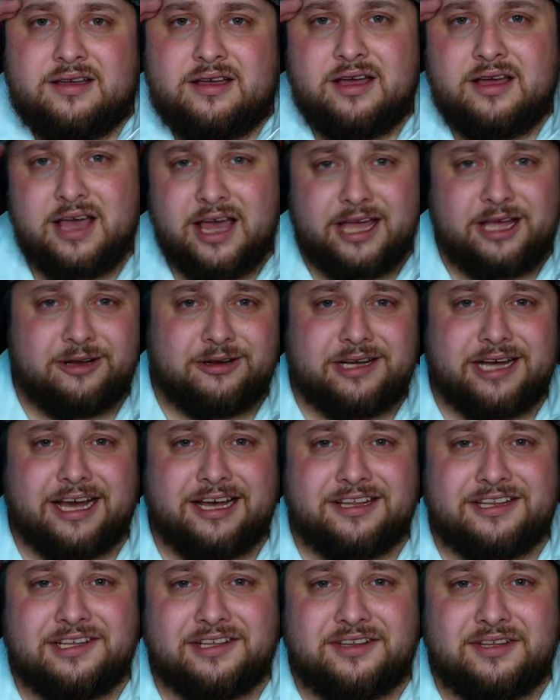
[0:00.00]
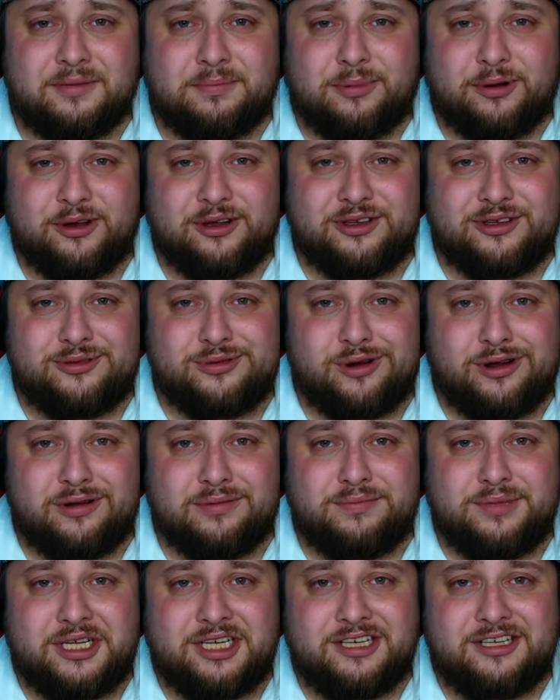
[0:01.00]
Hey yo guys, it's your boy
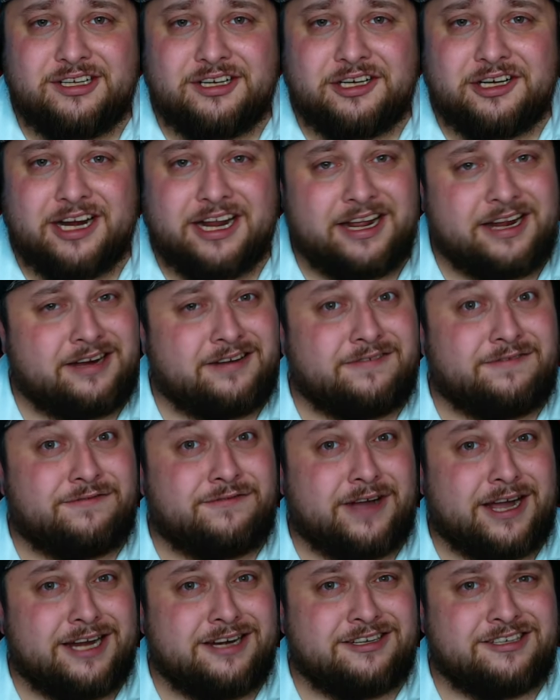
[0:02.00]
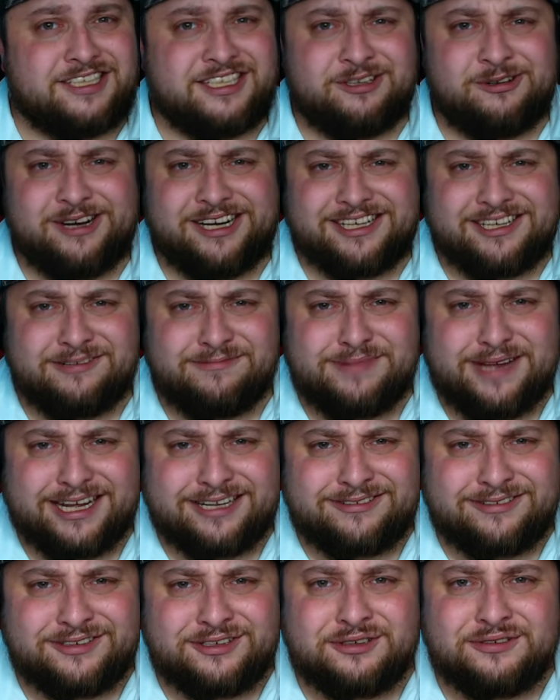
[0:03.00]
Strong Bean here and finally welcome
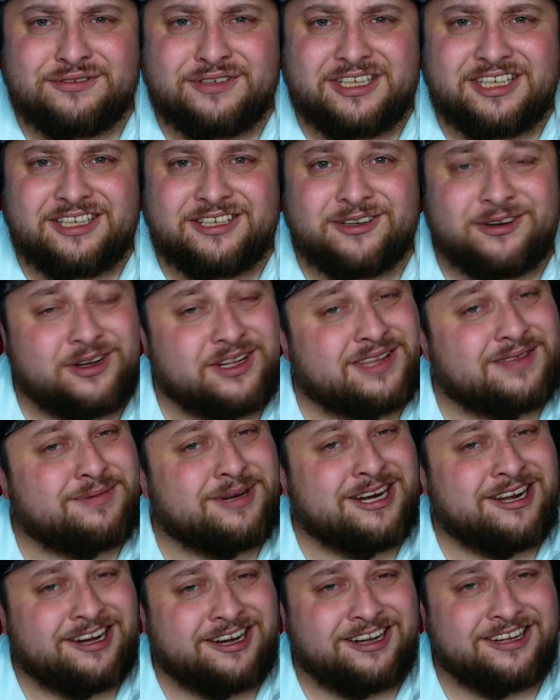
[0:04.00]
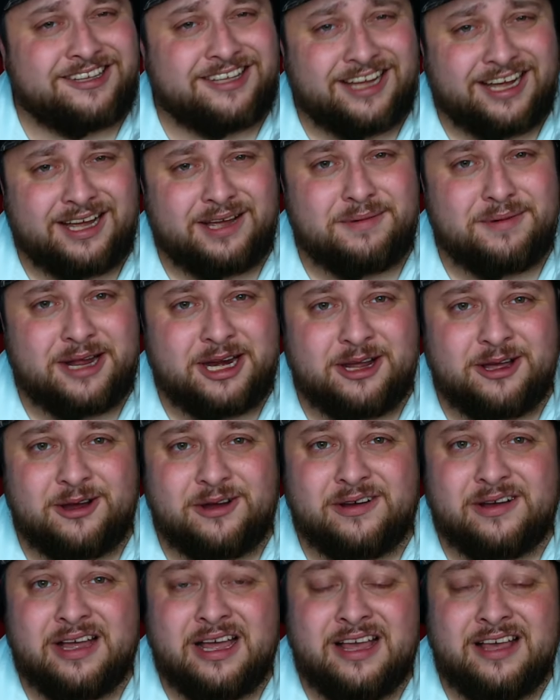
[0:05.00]
back to the video. It's been a long time, I
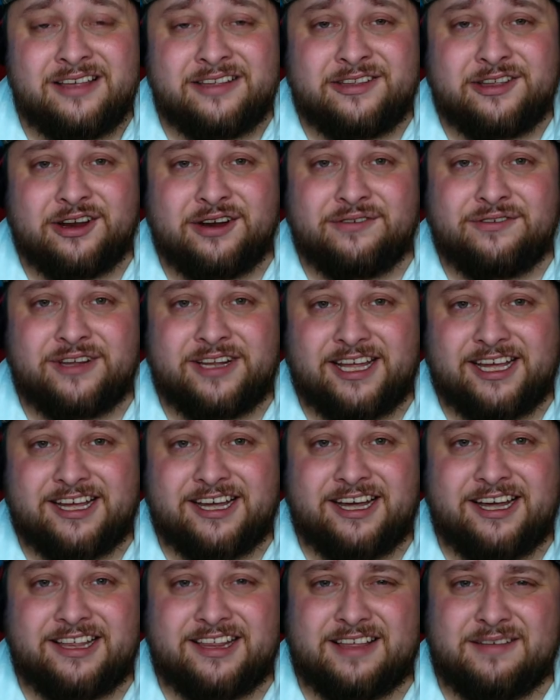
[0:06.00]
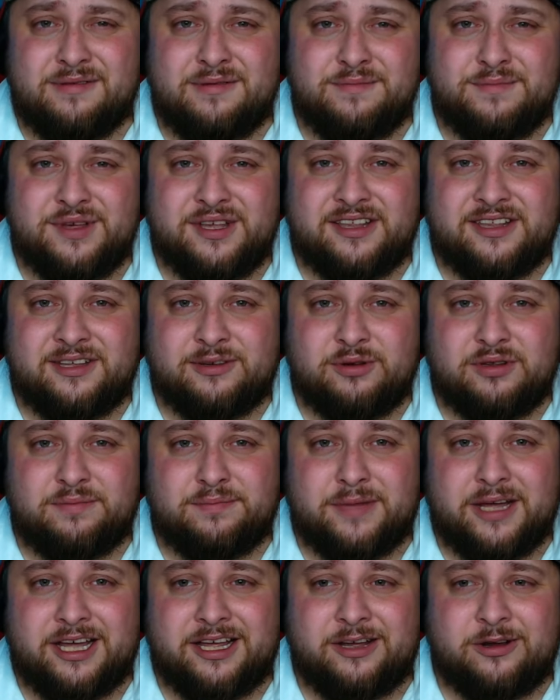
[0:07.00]
know. Sorry for that guys, I've been busy with
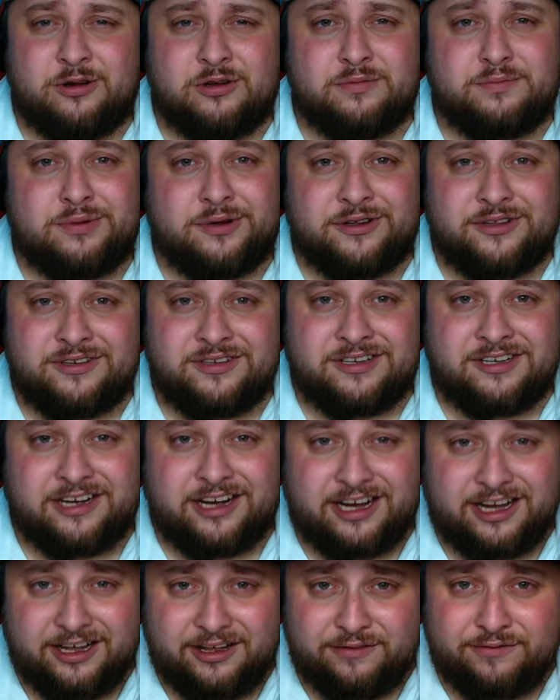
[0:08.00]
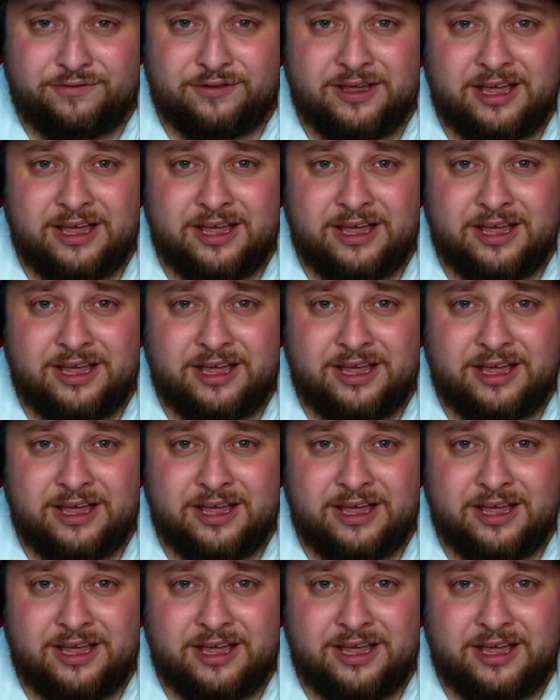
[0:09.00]
my own personal life.